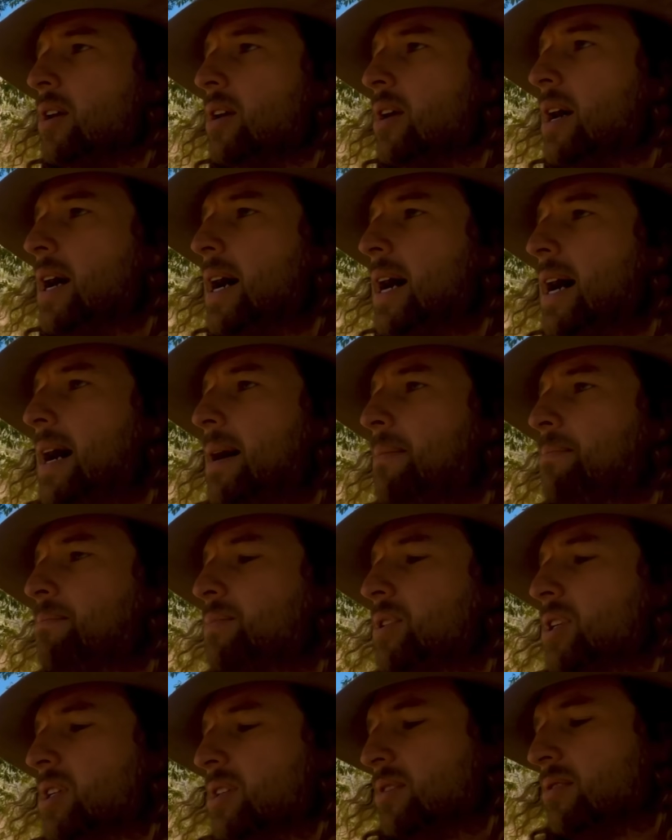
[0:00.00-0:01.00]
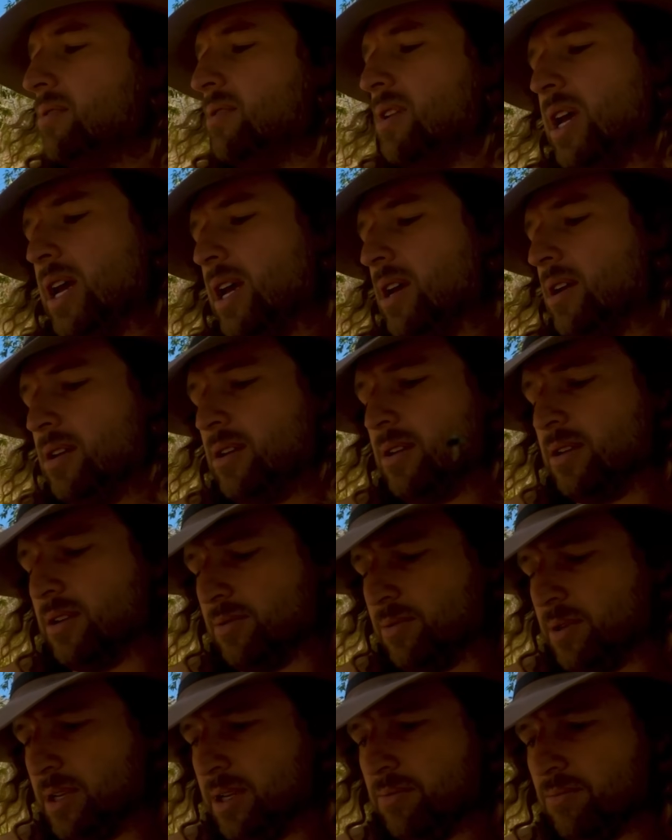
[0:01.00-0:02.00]
because we
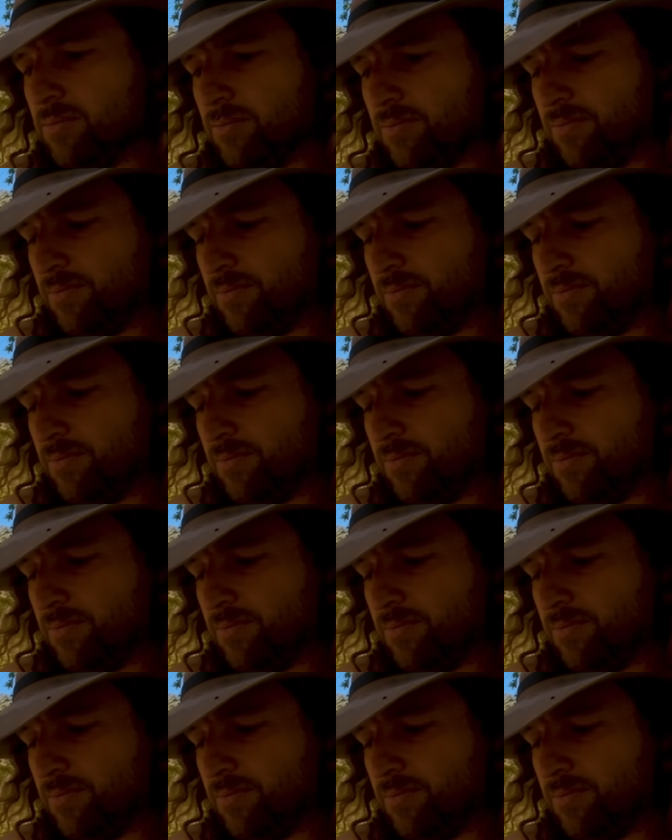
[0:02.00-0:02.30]
didn't